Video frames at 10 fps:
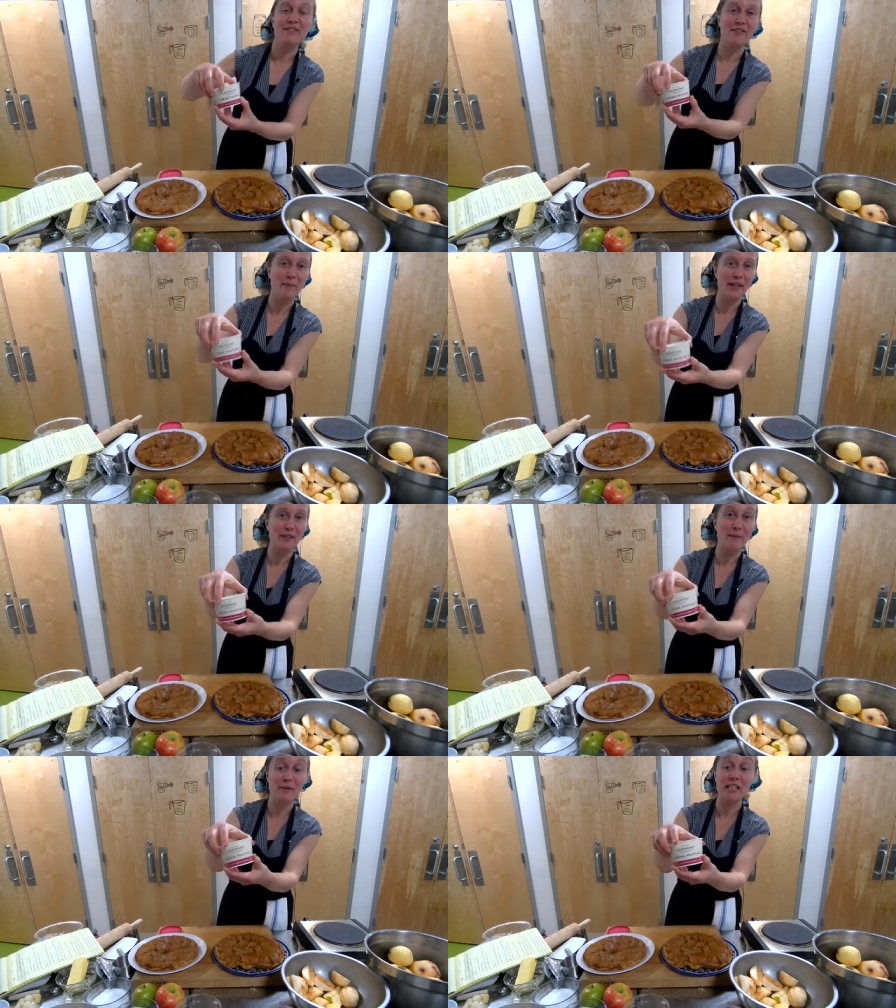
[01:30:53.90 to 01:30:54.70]
Vermont
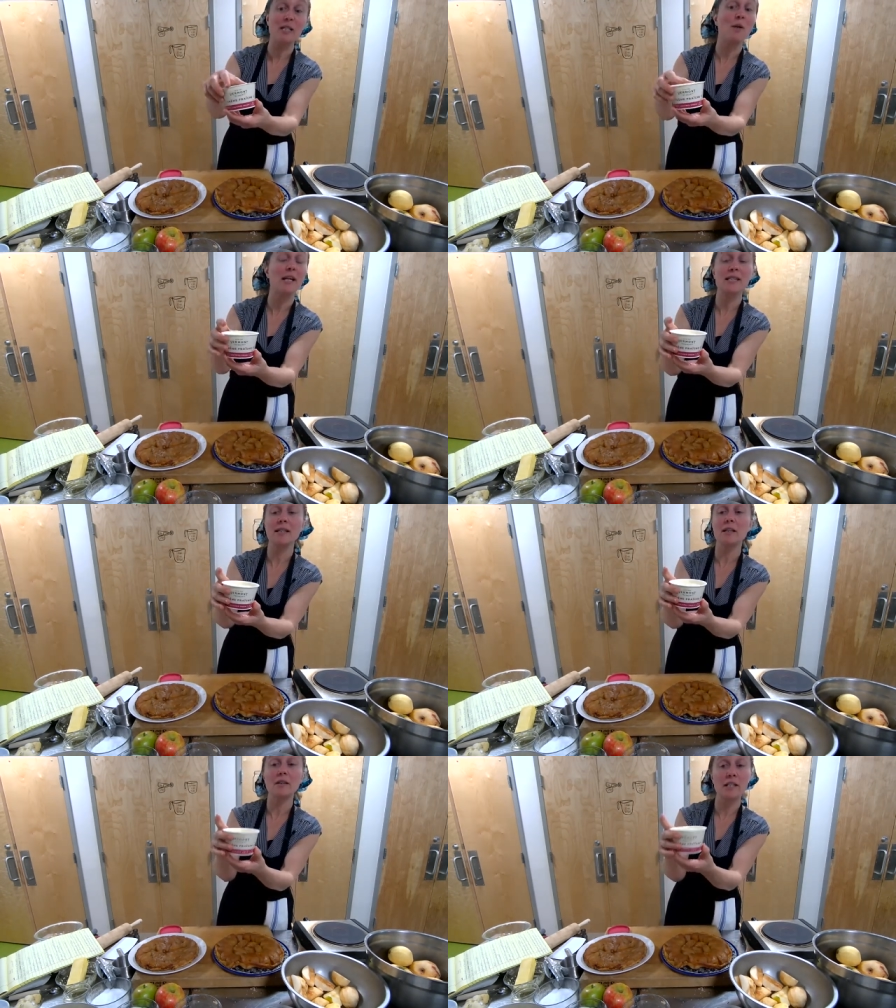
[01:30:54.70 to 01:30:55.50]
Creamery. It's a
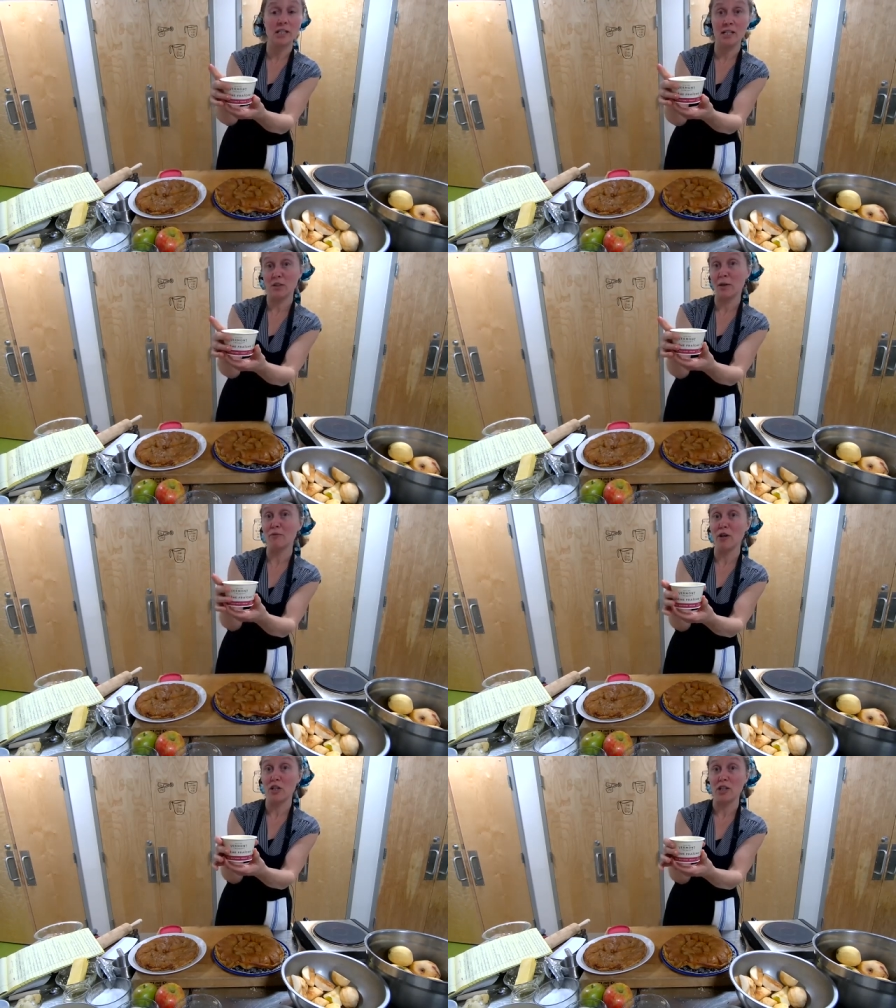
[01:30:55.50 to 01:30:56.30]
delicious crème
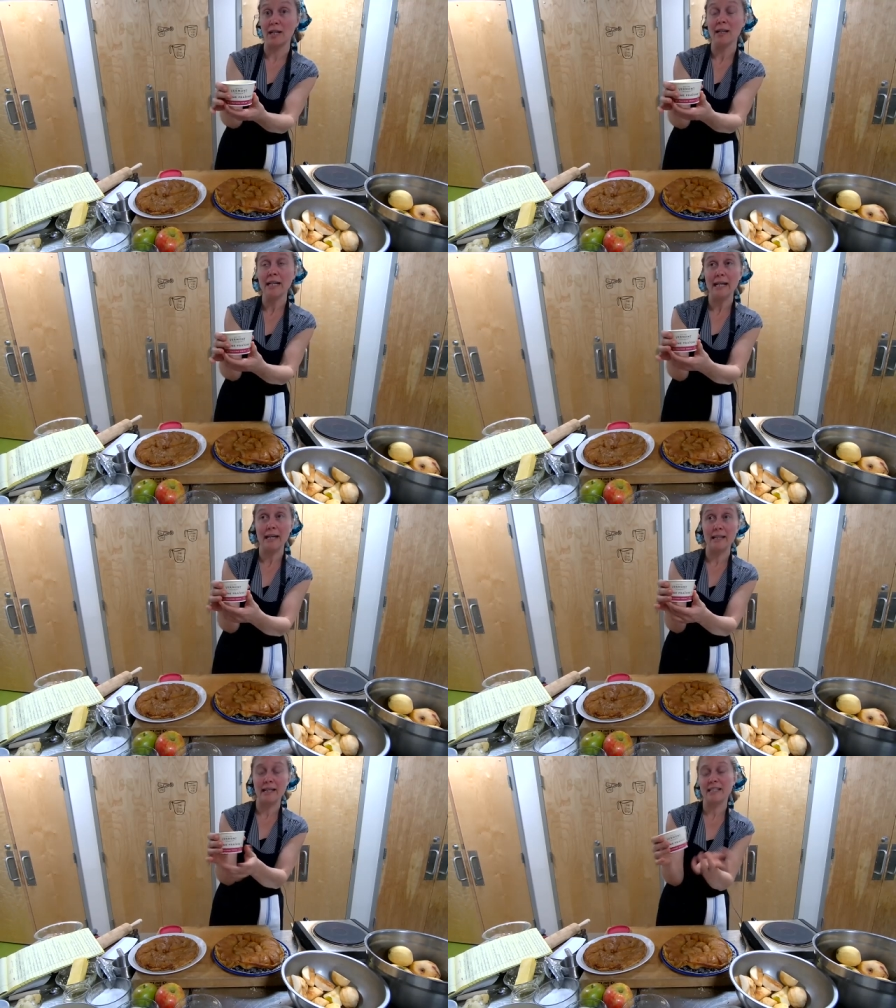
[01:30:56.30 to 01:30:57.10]
fraîche, and
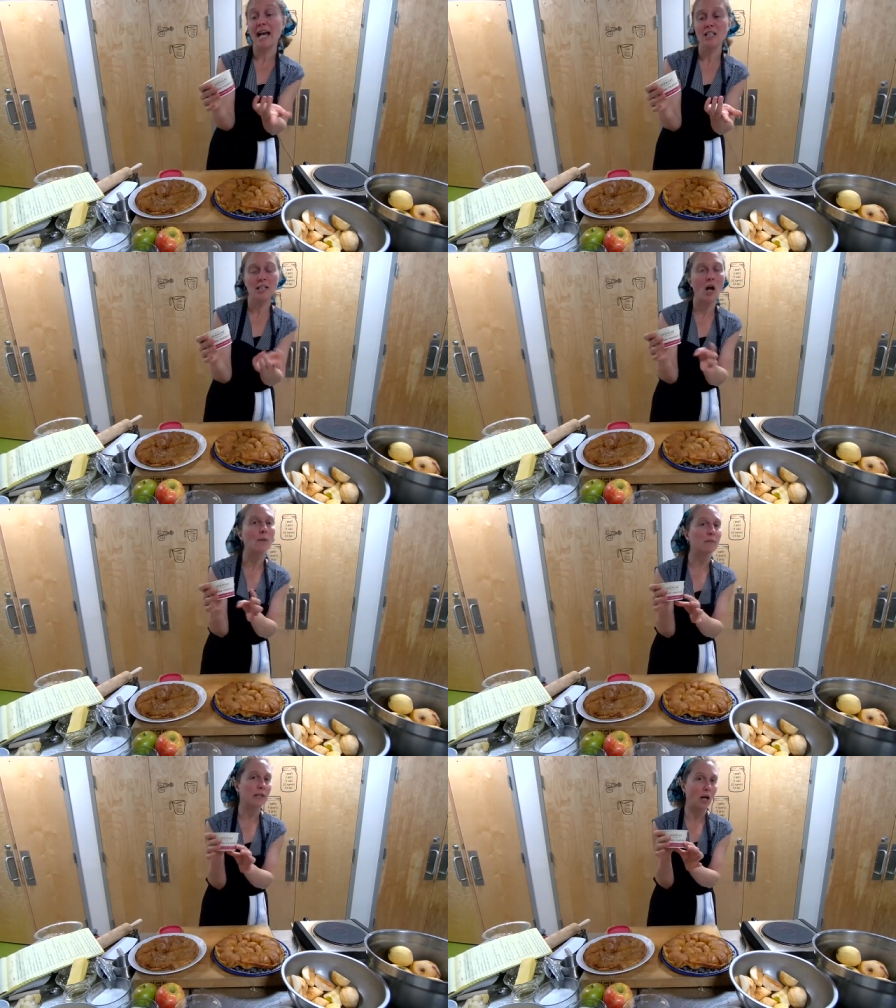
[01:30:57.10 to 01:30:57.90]
it's actually
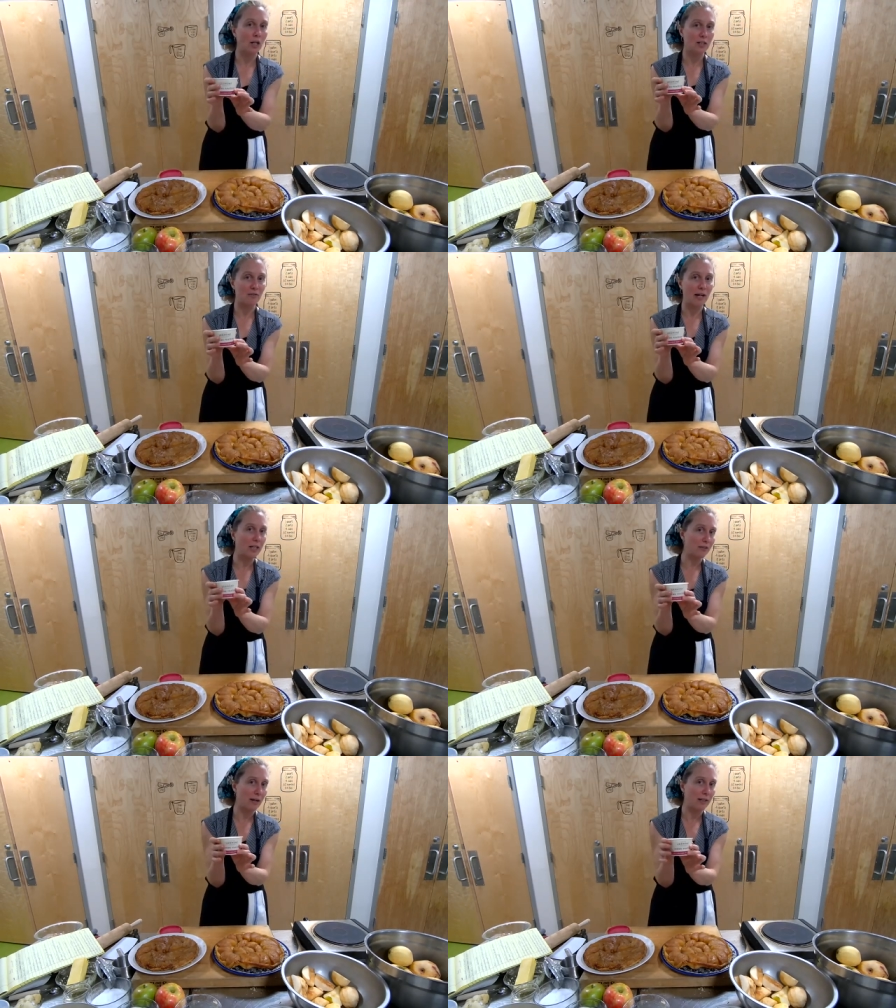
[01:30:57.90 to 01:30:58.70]
pretty hard to find
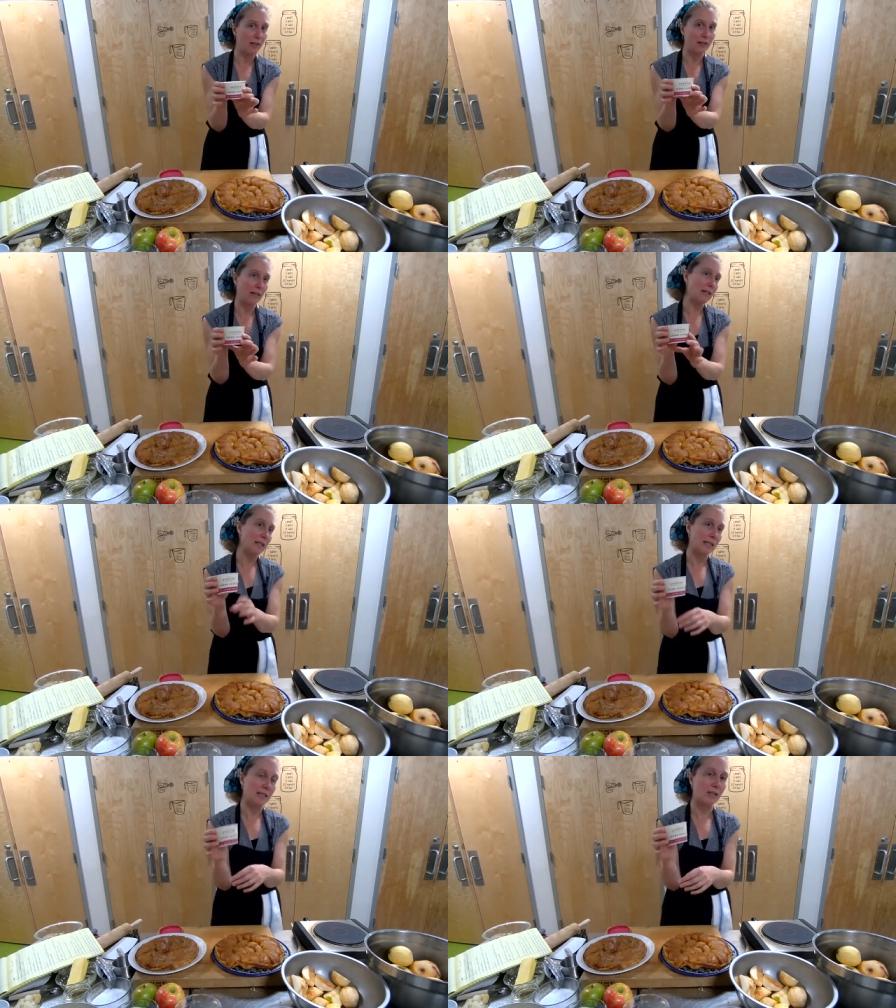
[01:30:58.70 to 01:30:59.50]
around here, and
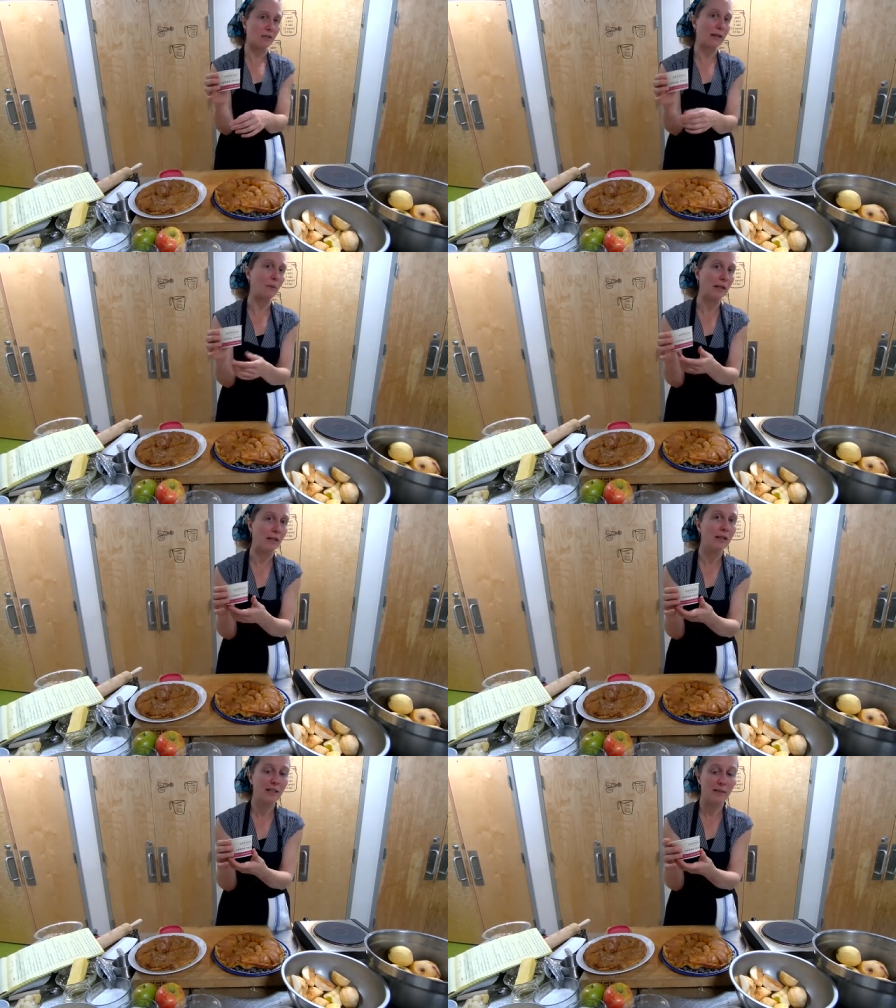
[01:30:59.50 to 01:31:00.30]
this is a great one
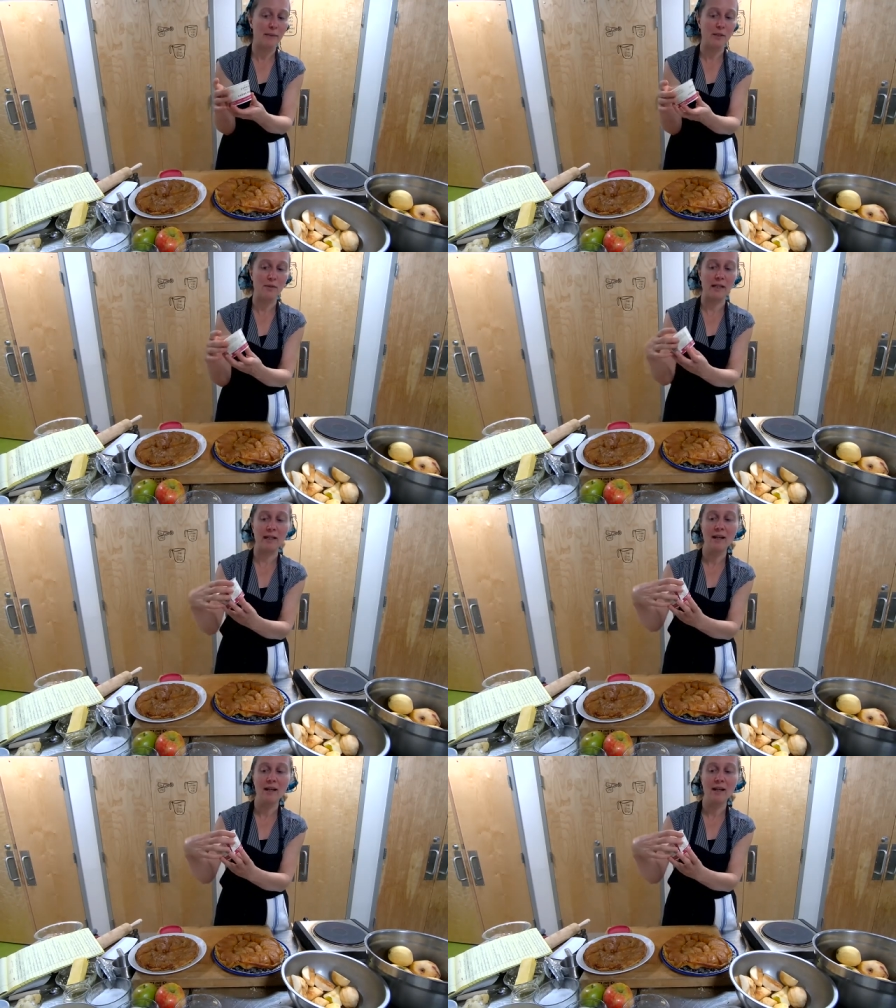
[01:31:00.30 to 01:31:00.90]
to be using.